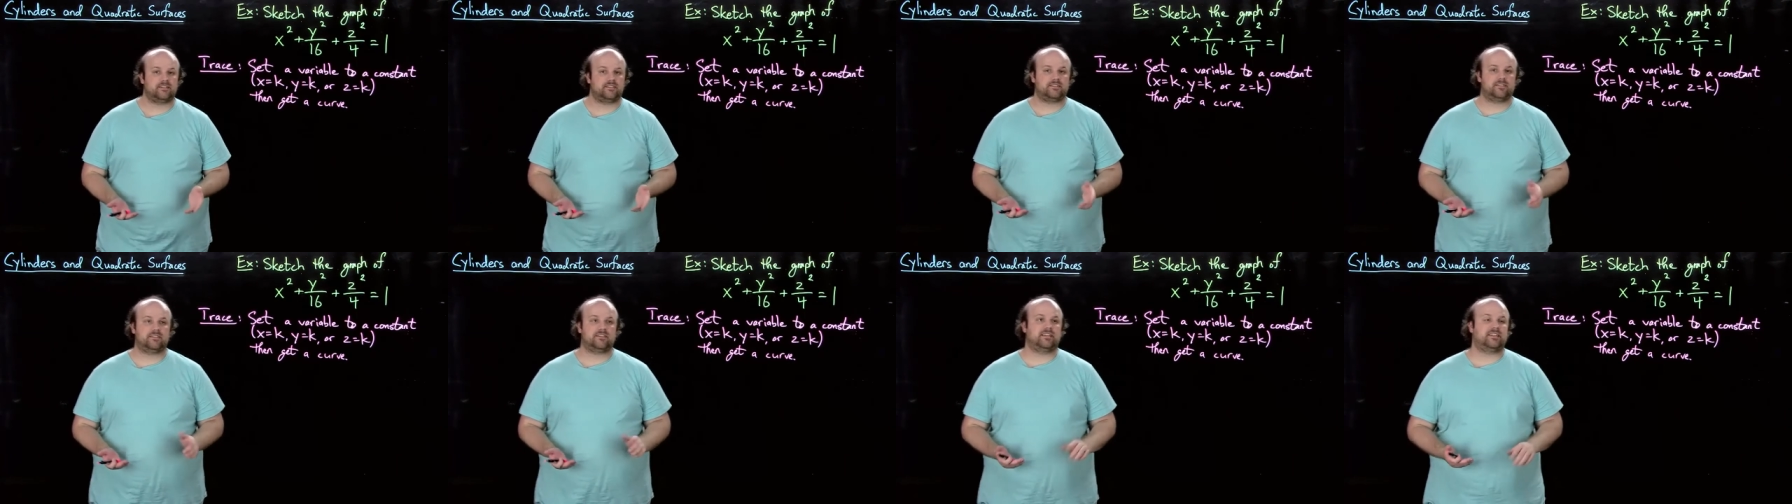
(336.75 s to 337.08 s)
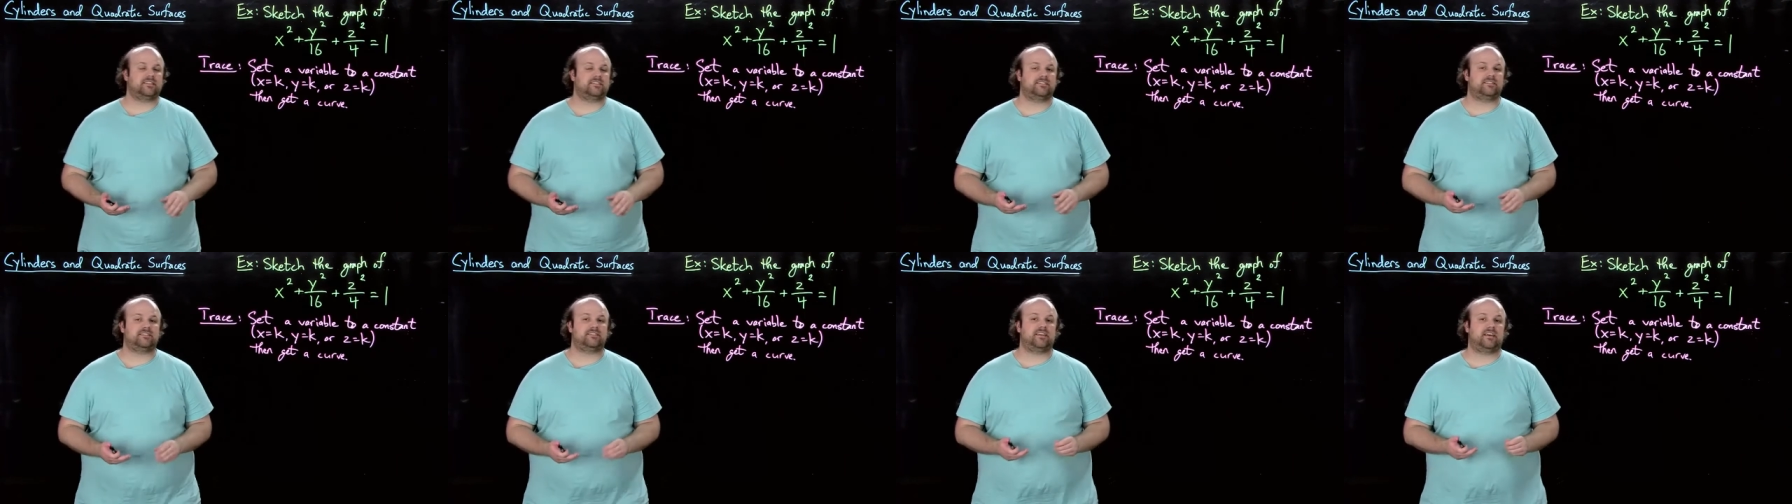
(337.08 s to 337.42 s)
So
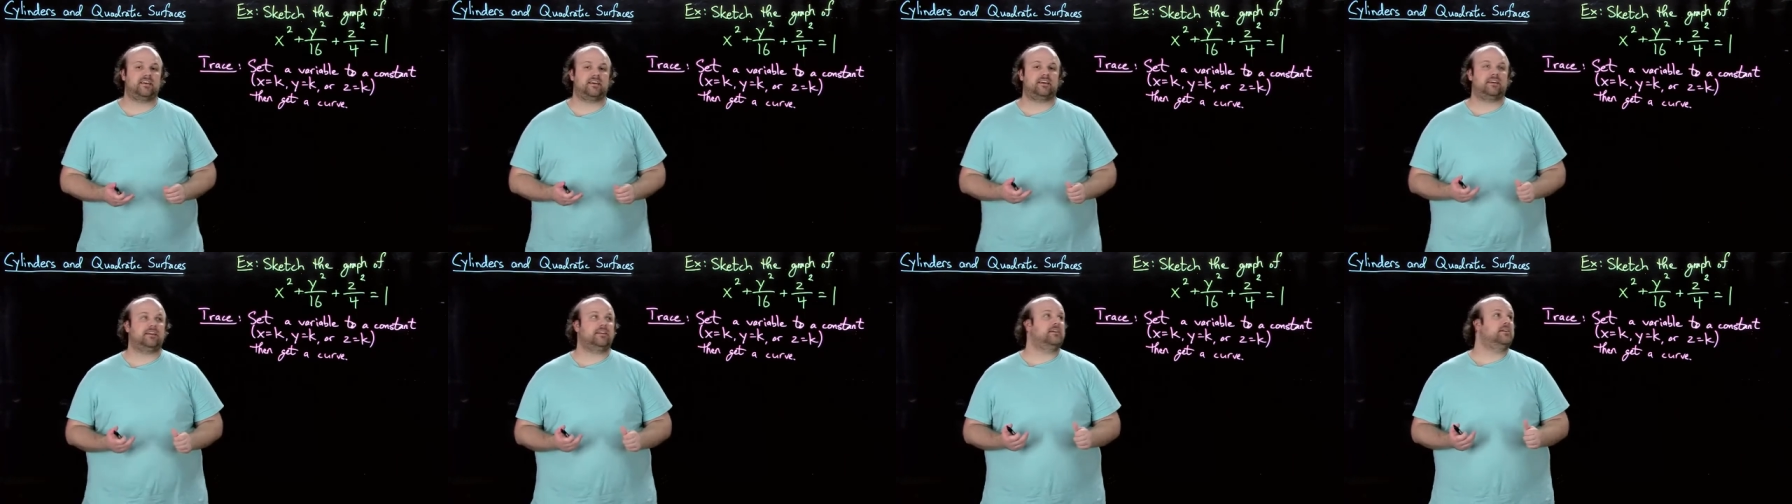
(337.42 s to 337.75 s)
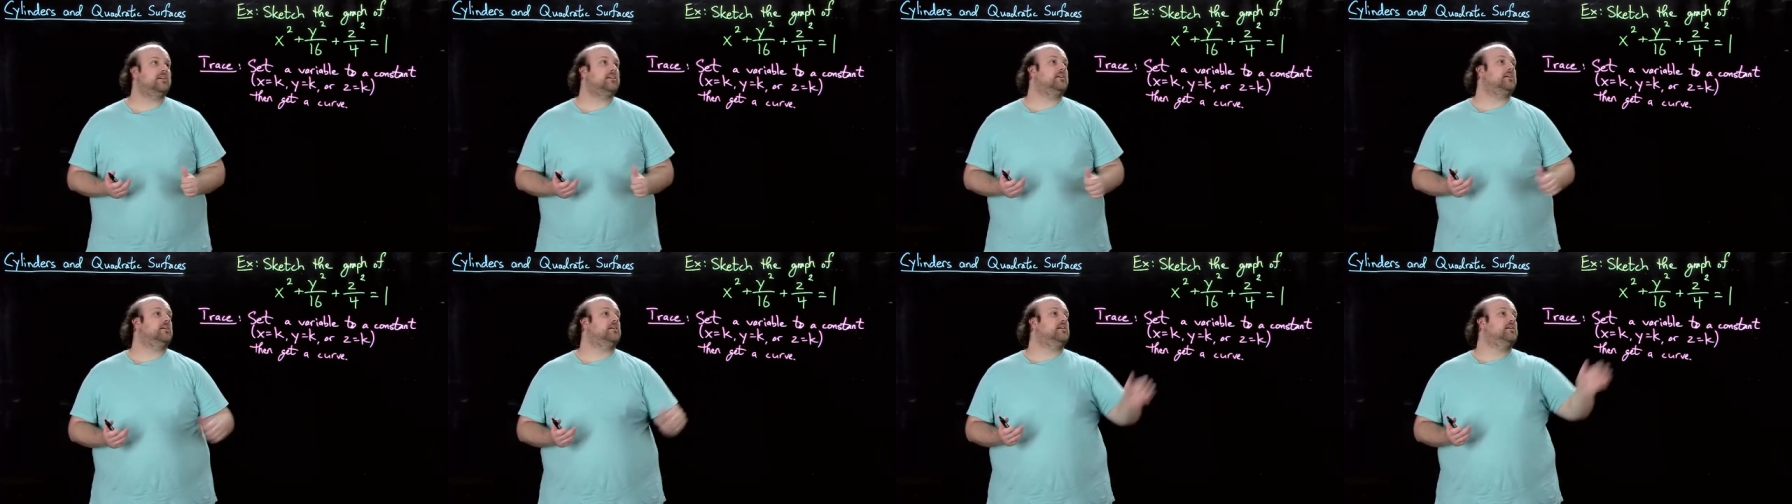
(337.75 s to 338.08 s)
let's say,
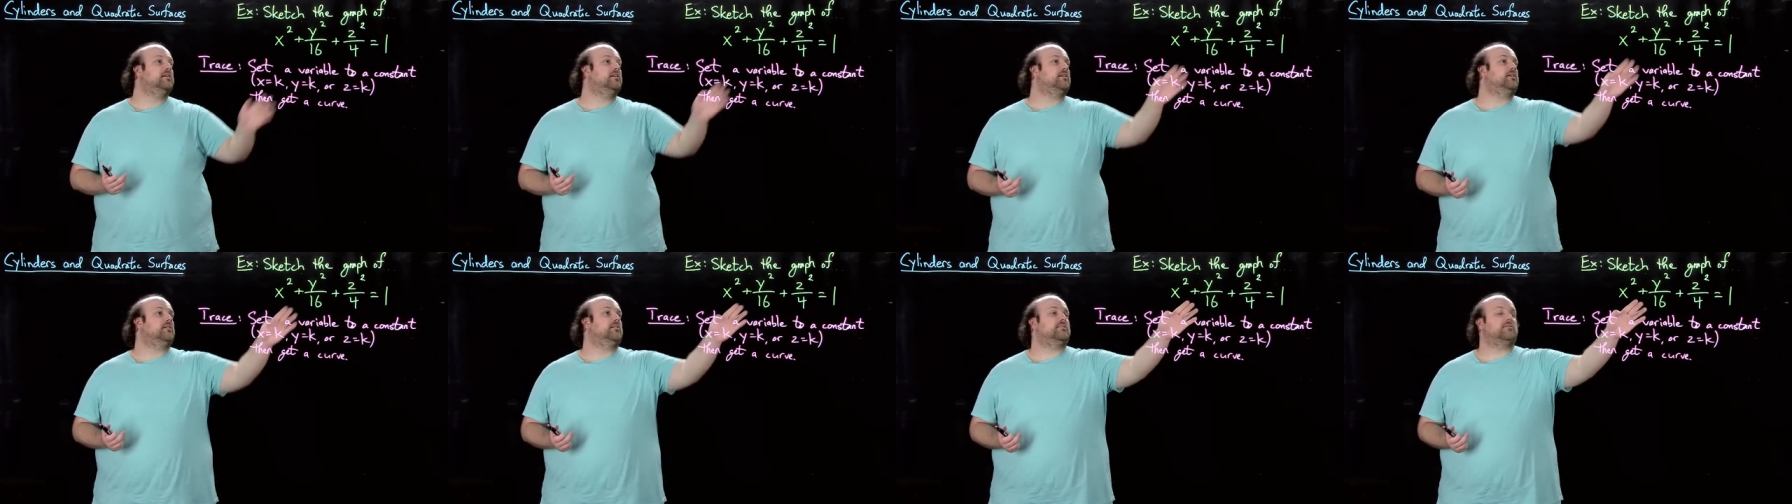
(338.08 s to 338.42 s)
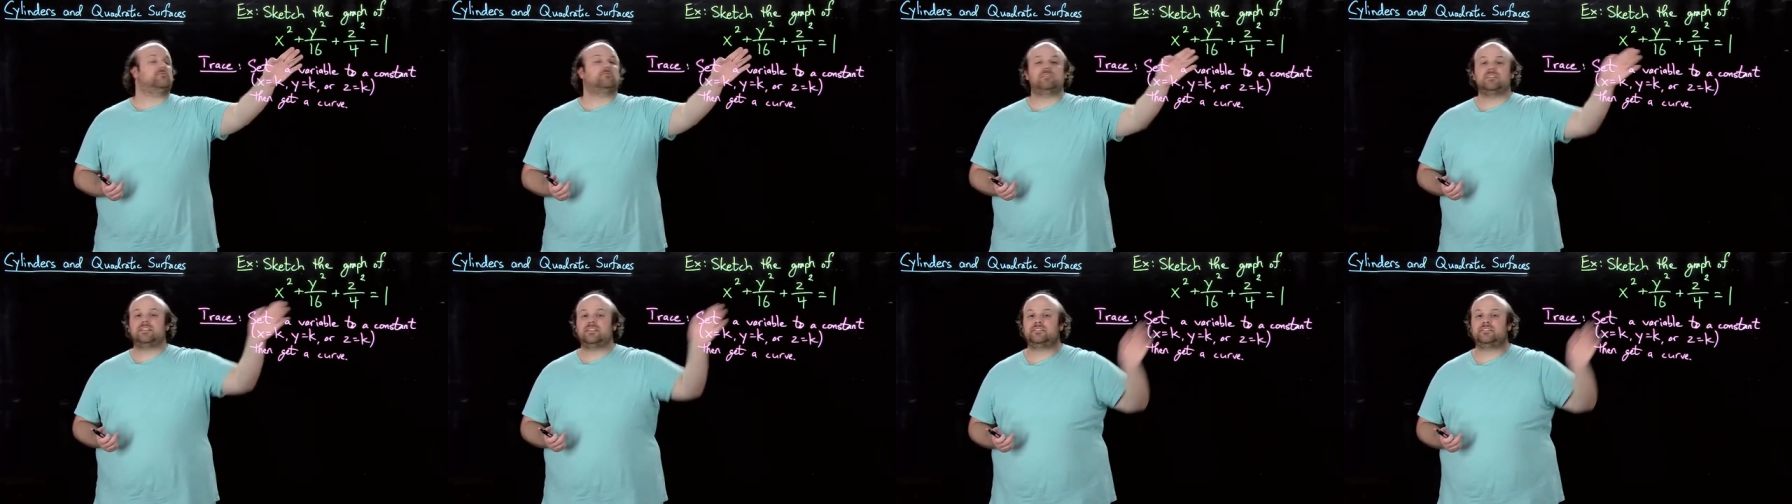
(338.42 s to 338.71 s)
well,